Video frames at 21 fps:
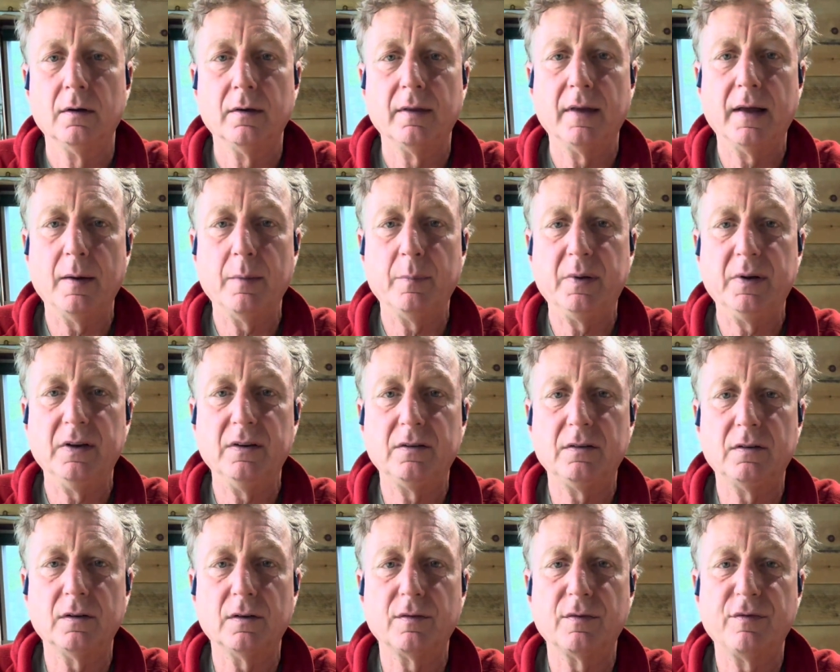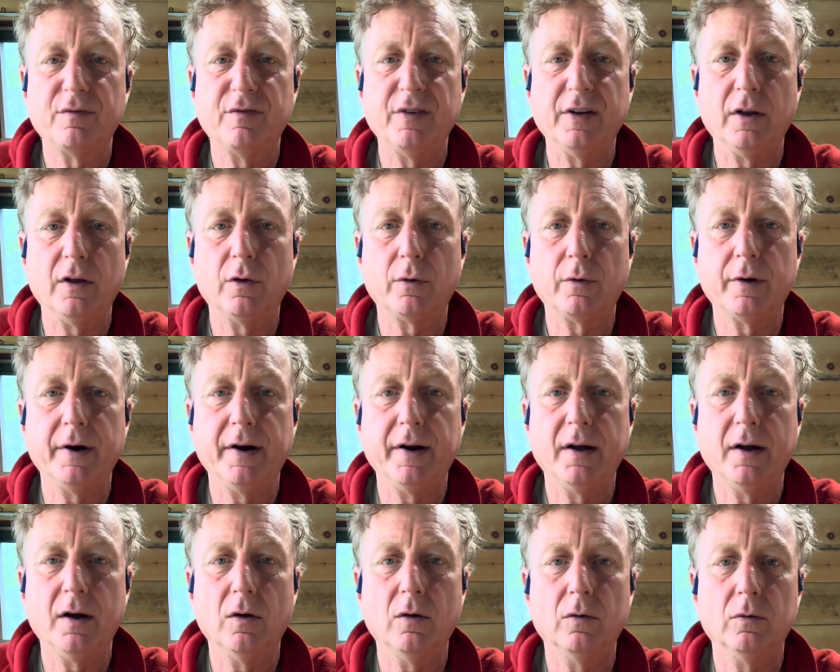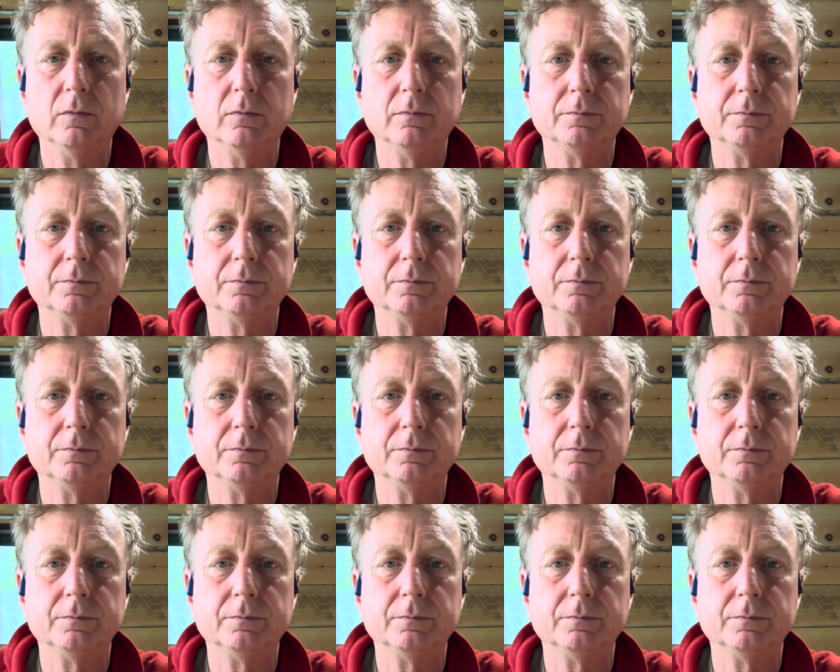that piece just fell right out.